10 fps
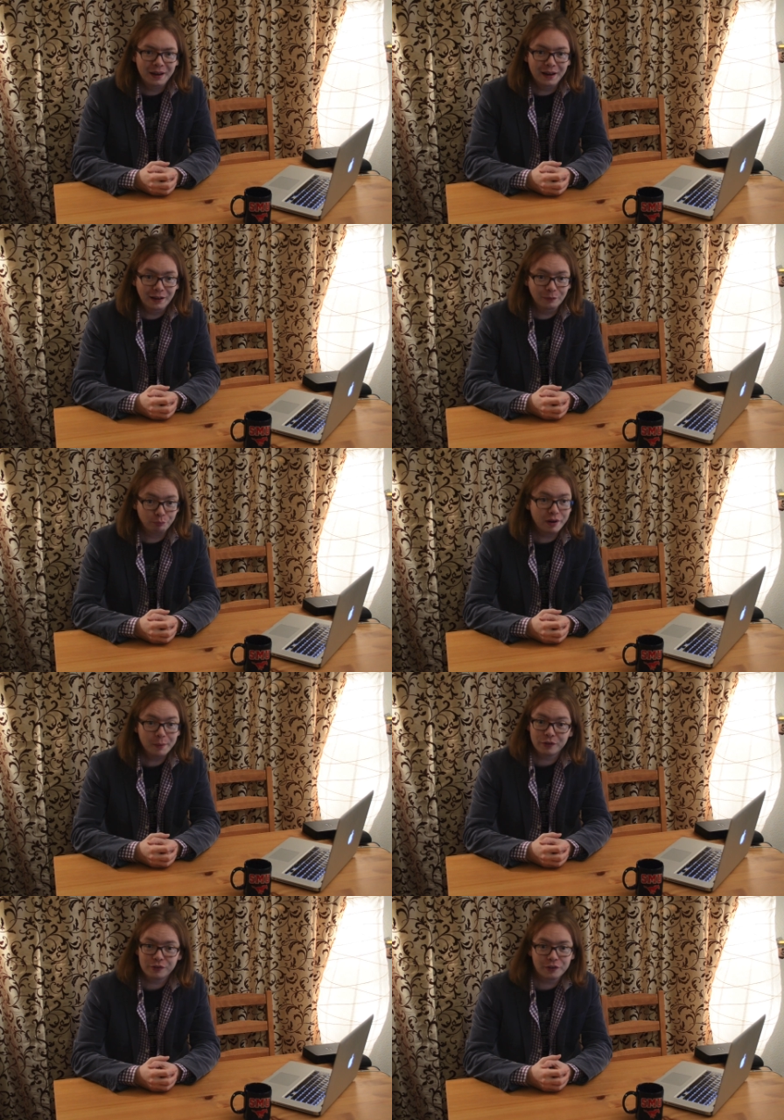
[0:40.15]
It pretty
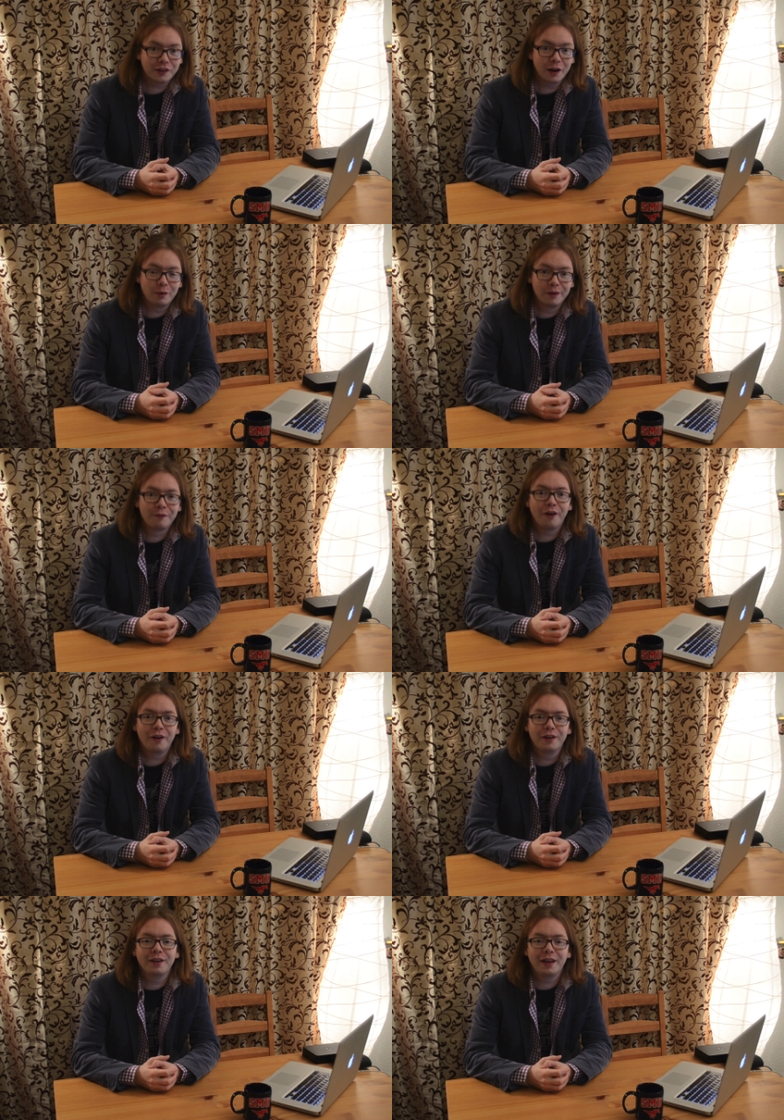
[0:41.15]
much looks like we've
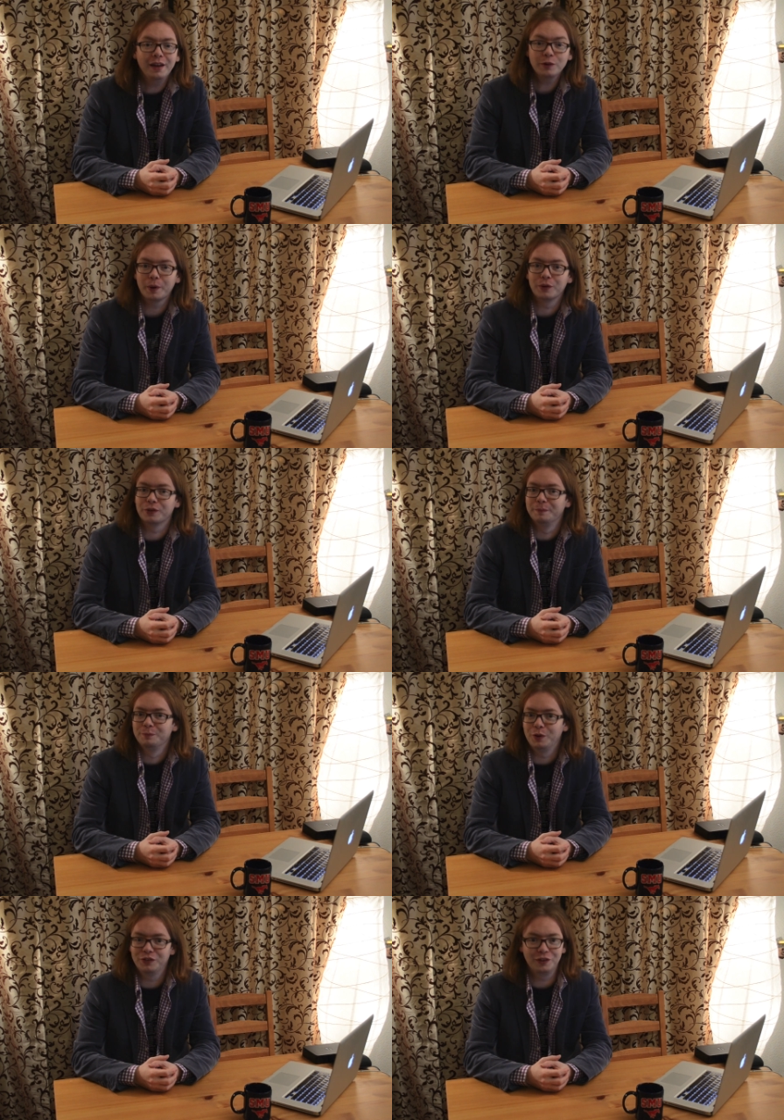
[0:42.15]
got a Higgs boson,
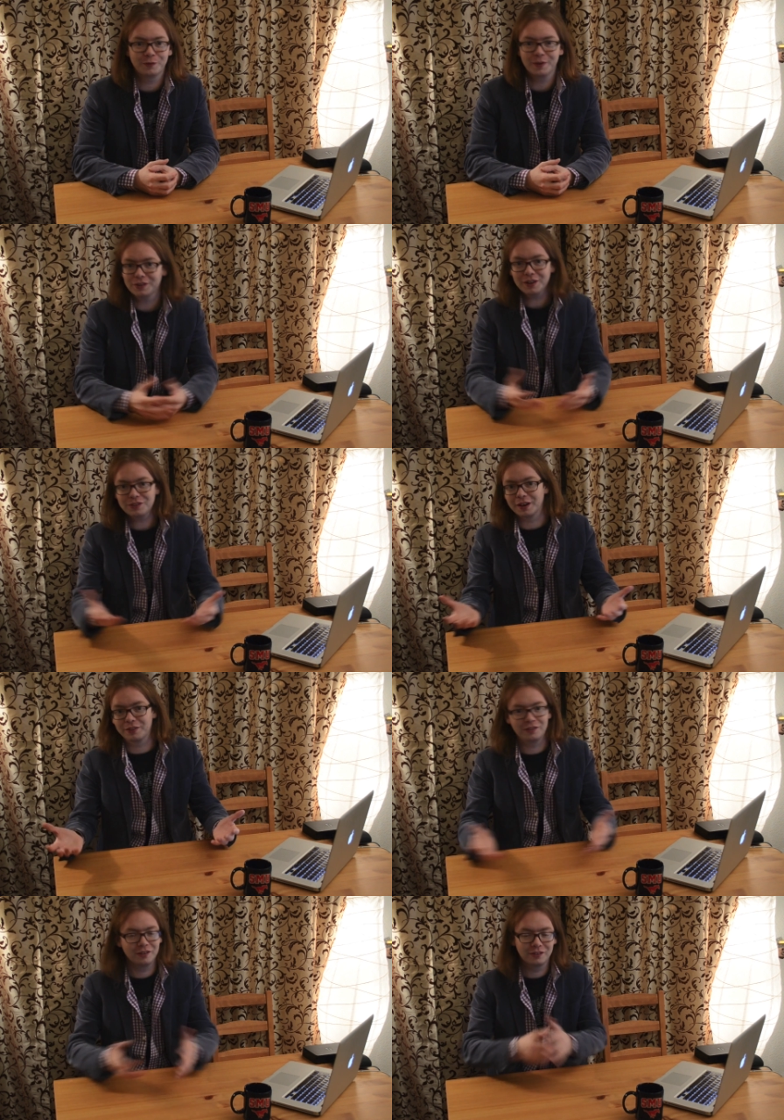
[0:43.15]
which is fantastic.
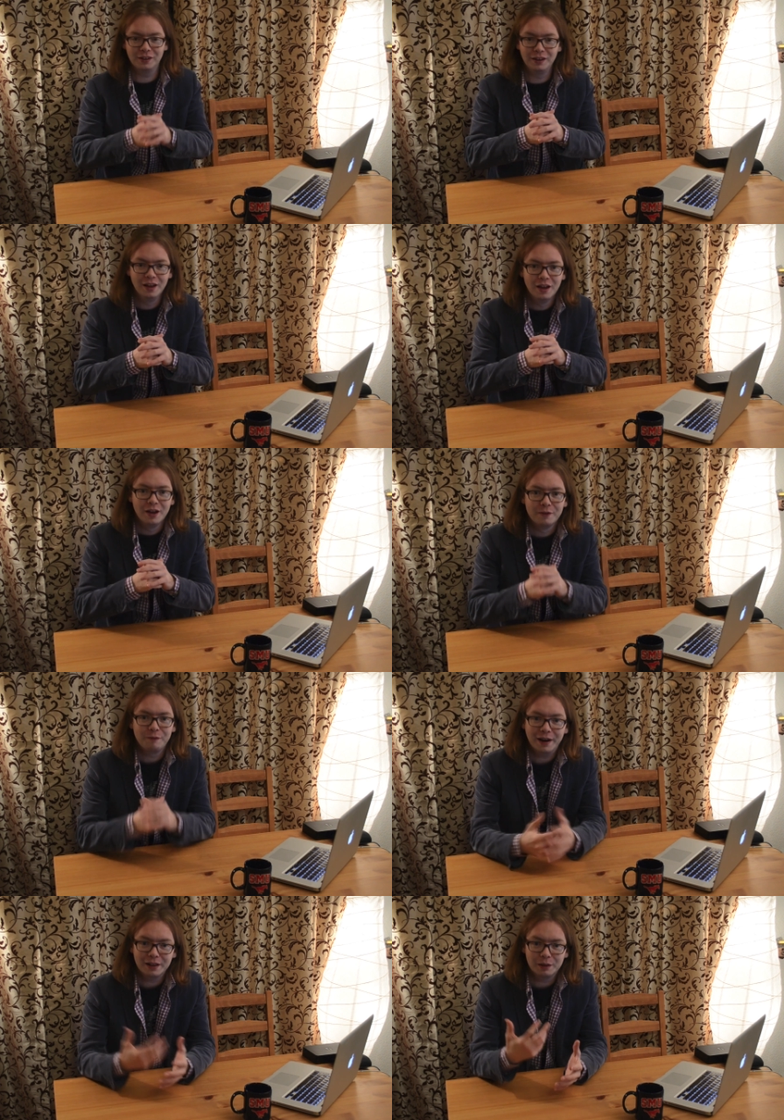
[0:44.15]
This is the
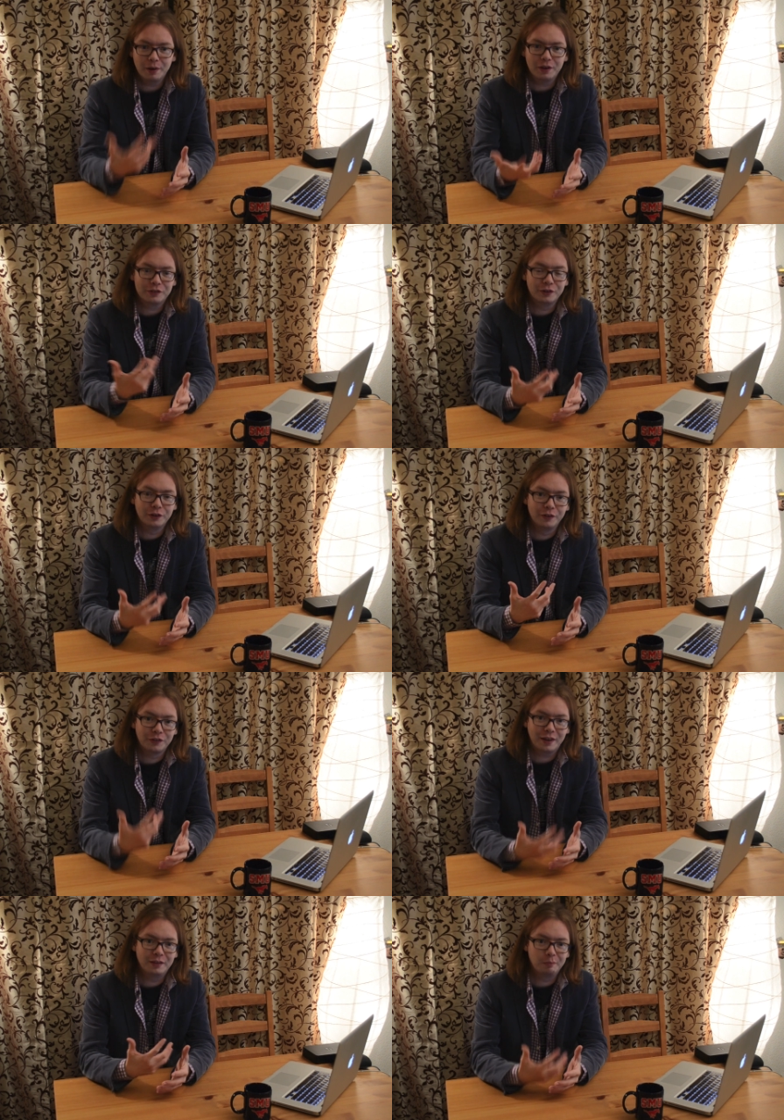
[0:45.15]
final particle in the
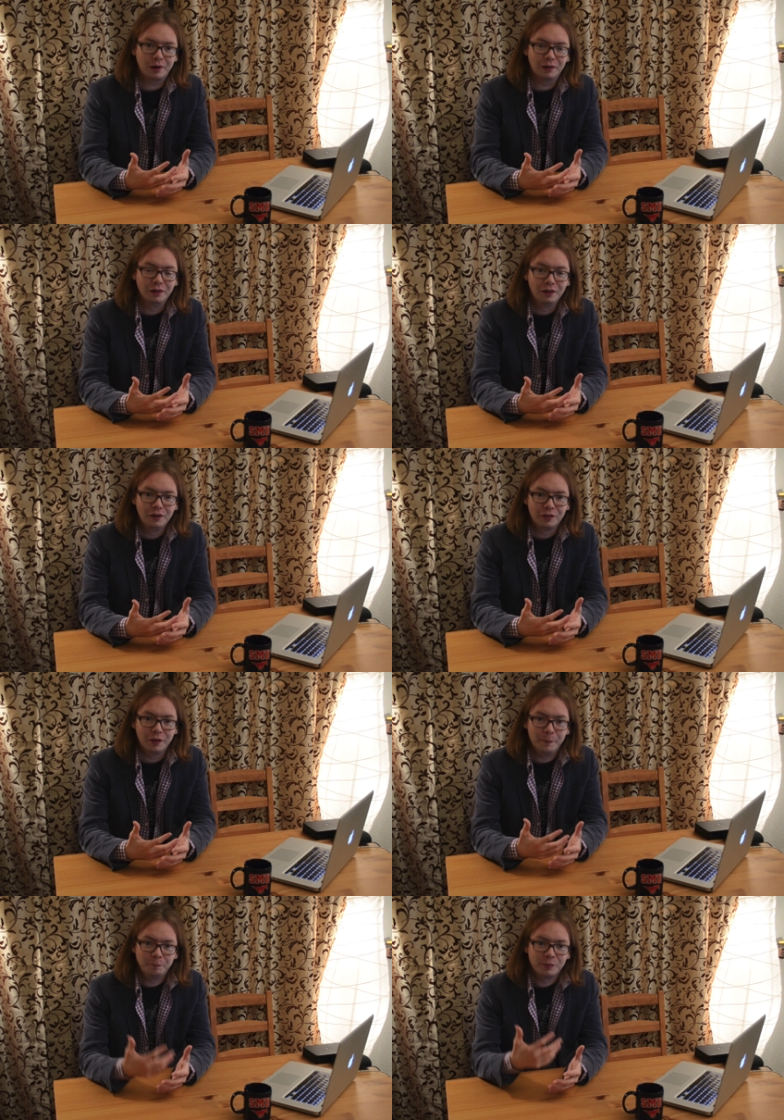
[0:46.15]
standard model
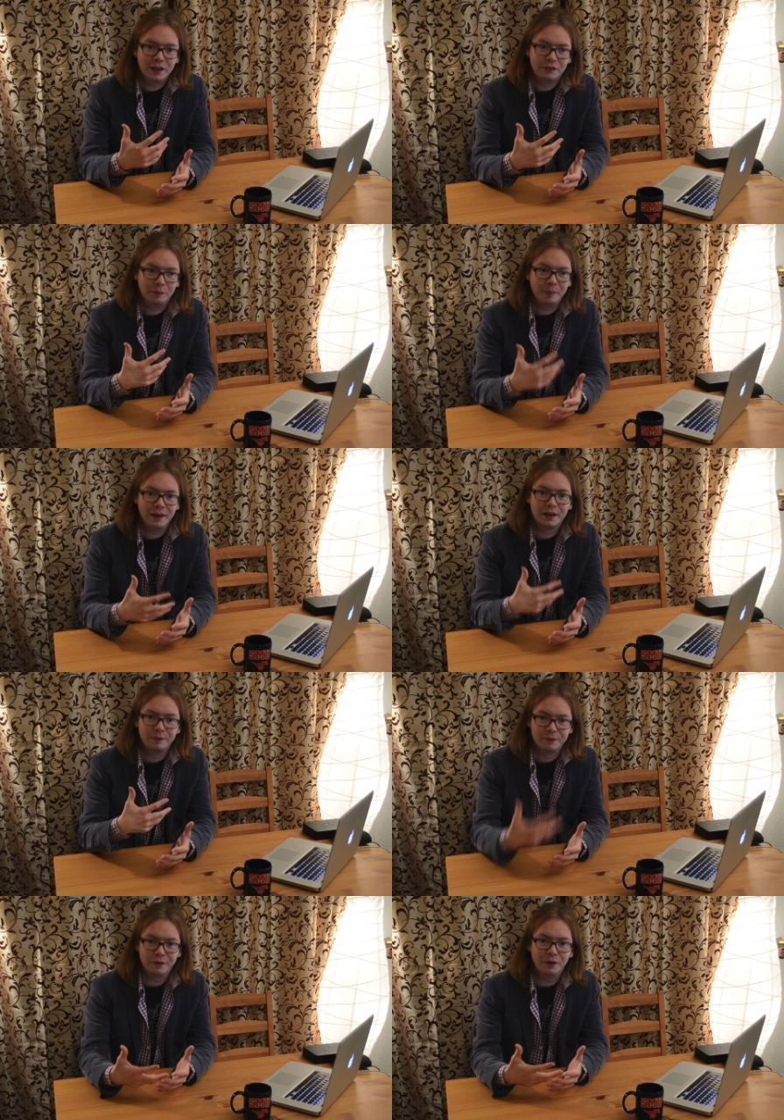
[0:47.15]
that needs to be
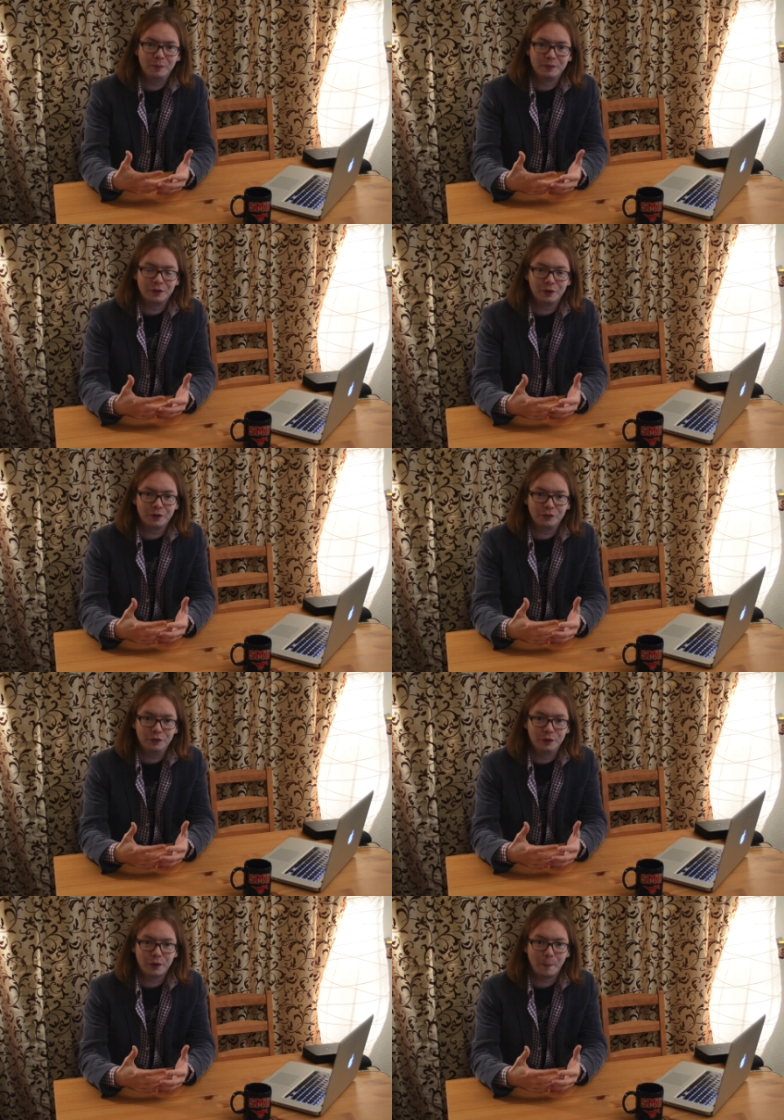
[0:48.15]
confirmed in order
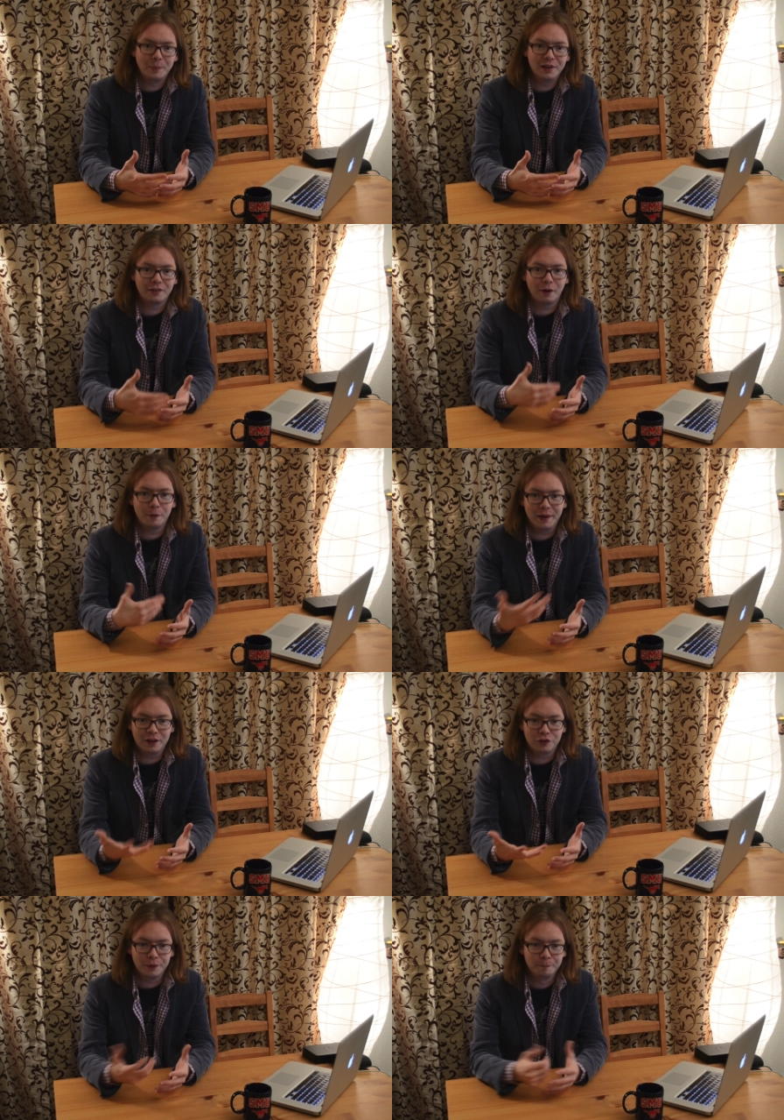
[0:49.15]
to complete our
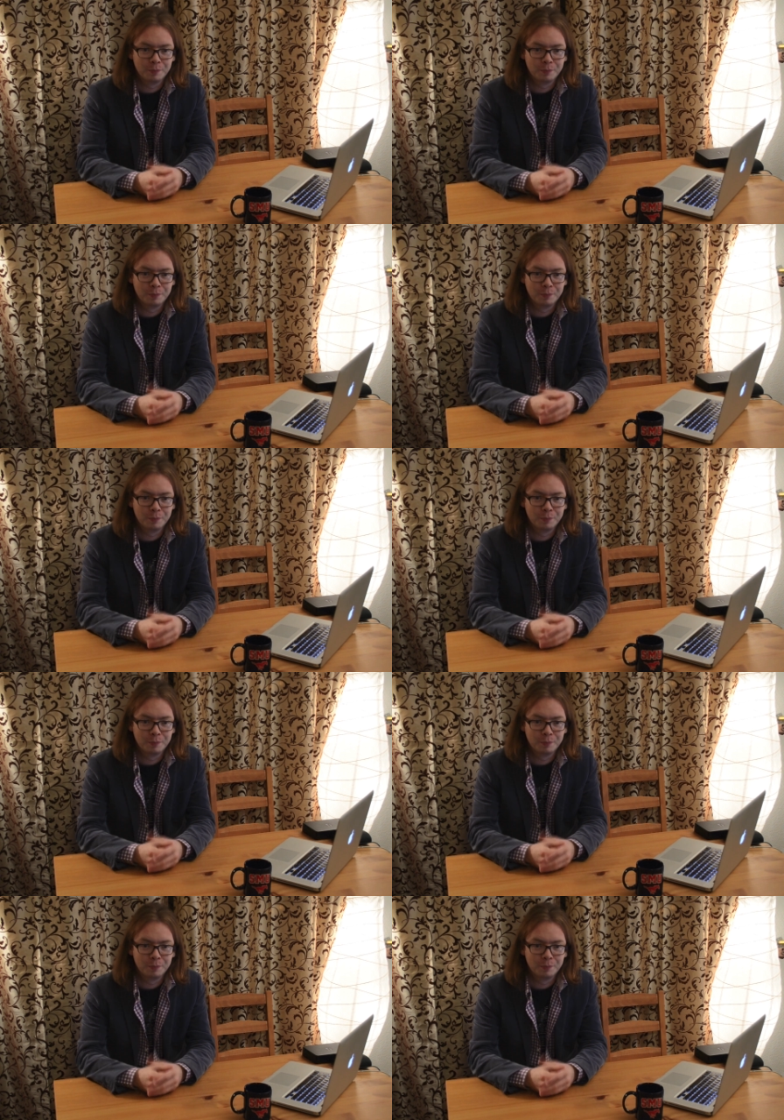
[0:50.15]
picture.